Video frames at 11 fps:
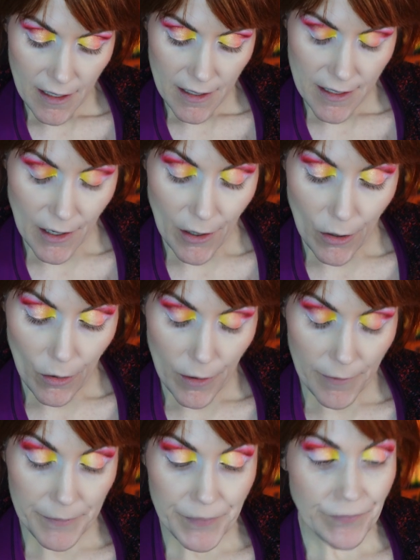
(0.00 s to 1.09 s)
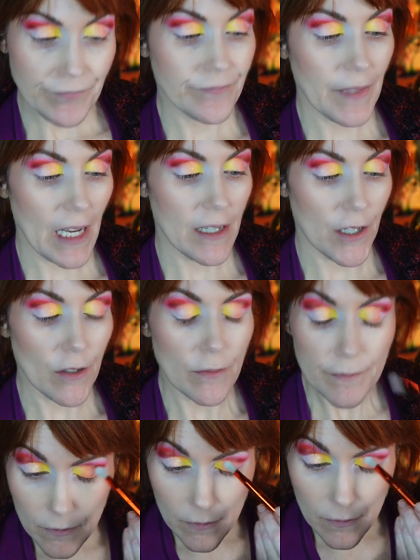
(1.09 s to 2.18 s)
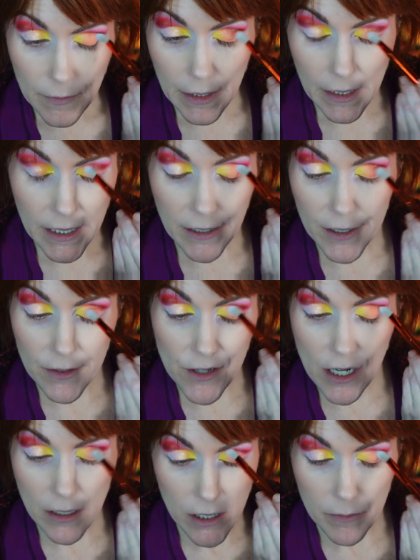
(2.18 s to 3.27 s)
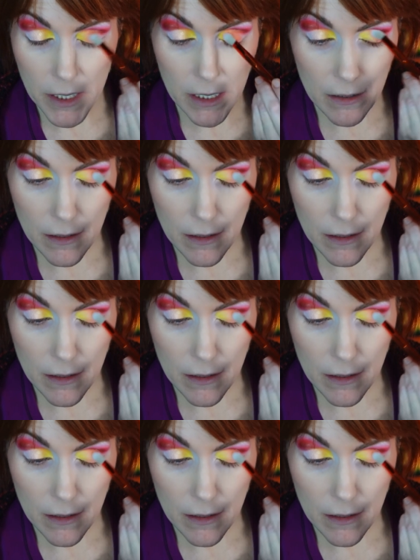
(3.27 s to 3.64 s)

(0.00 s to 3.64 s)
So, I know, I can hear you judging me.